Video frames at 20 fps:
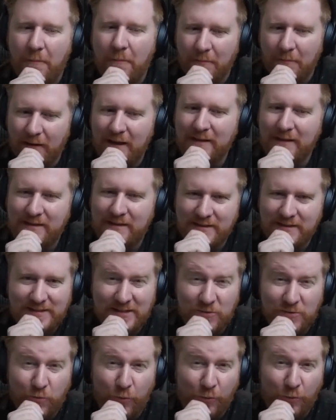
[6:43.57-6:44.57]
Like, this
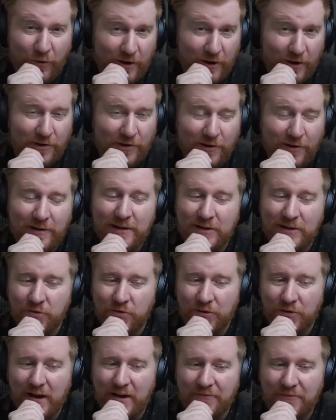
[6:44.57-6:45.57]
is real good in
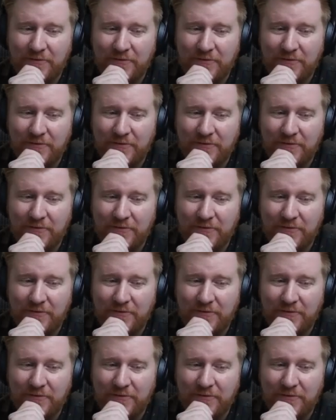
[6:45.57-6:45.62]
draft.